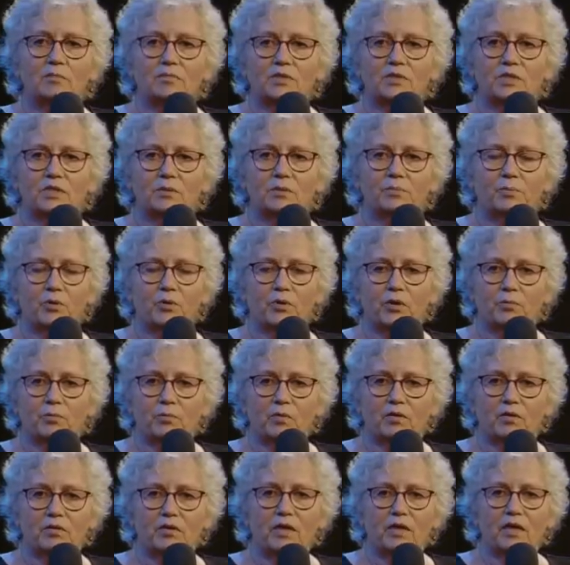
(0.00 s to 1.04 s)
to the point, we
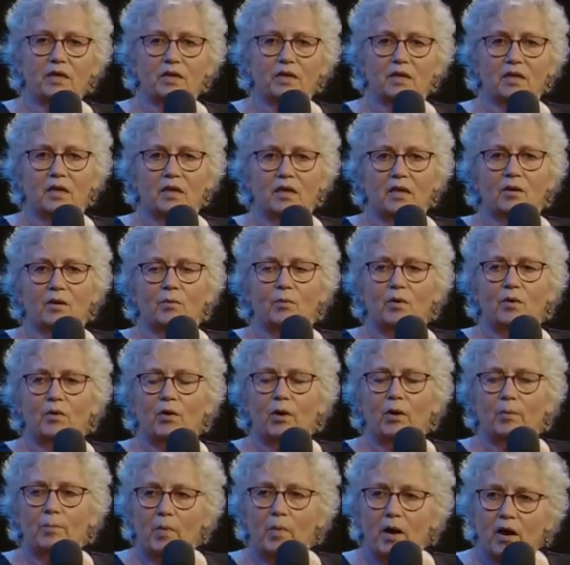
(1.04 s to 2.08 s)
think, we're
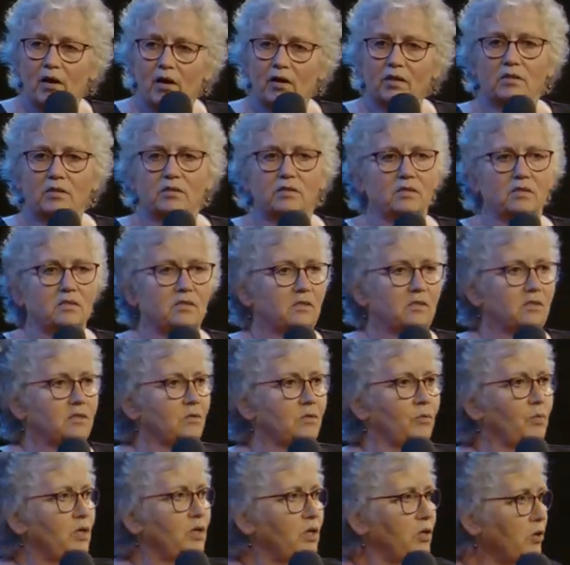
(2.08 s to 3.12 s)
Americans,
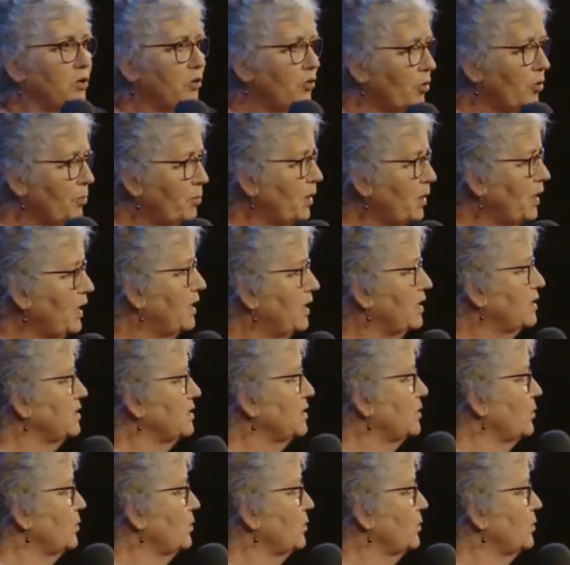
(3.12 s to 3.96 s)
we're Europeans,